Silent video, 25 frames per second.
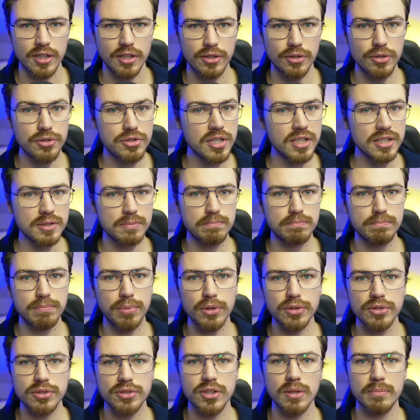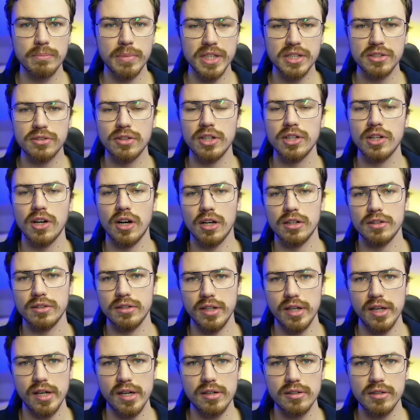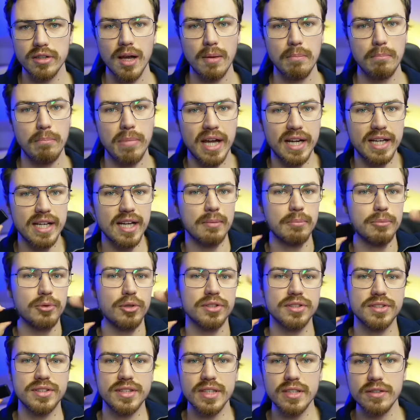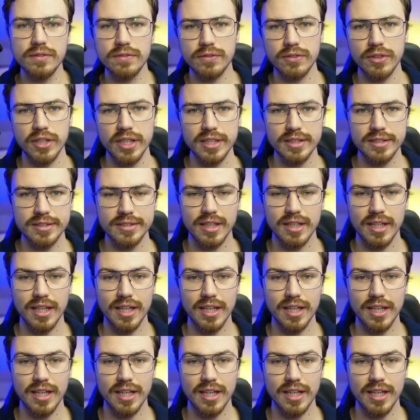You just put your Bitcoin on there, back up your seed phrase,